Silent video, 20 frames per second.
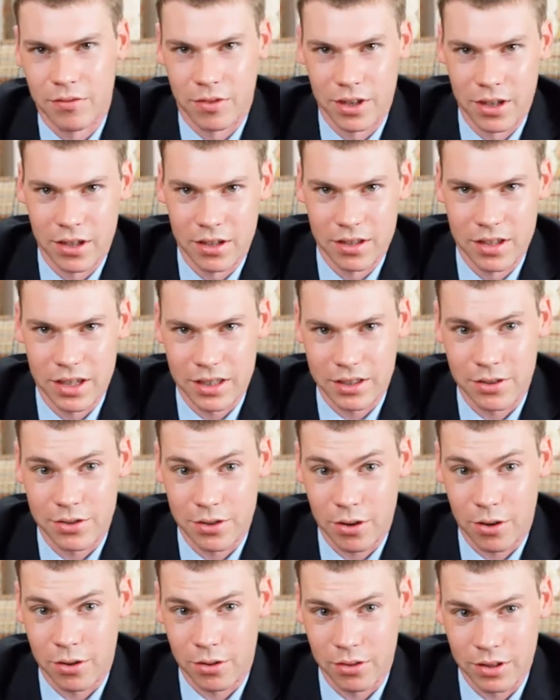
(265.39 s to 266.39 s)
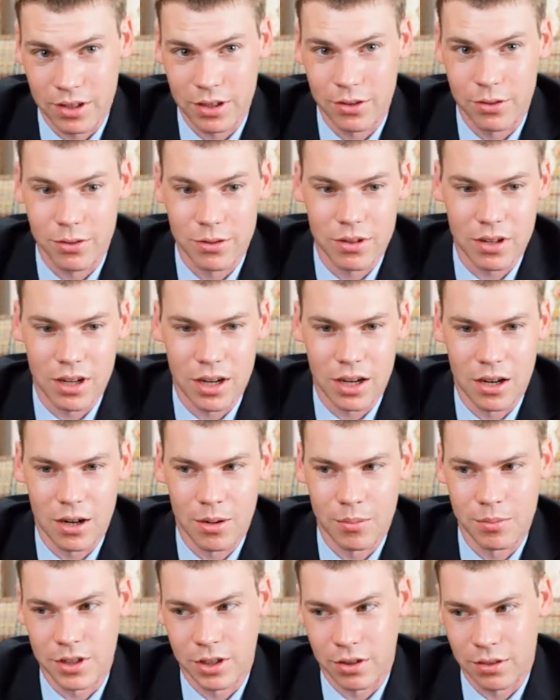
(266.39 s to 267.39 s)
radar detectors are legal.
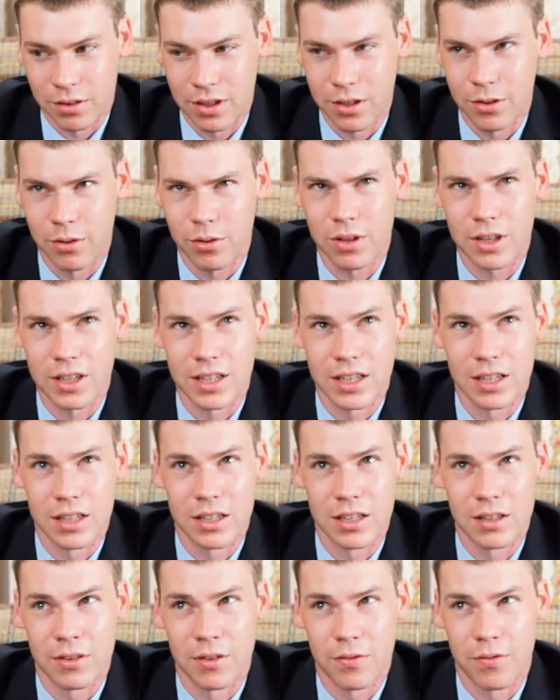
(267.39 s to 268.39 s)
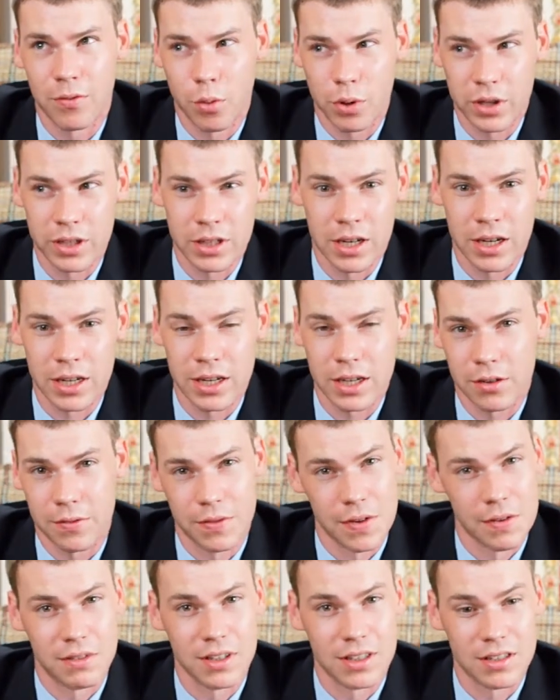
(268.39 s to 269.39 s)
They're legal in 49 out
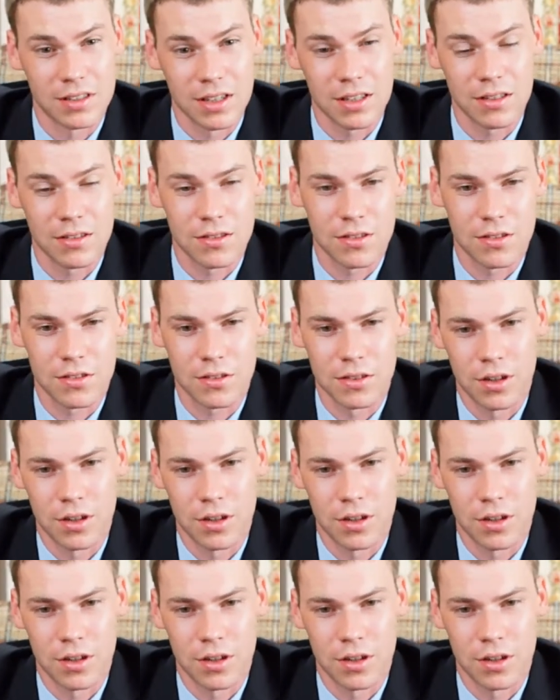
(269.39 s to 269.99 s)
of 50 states.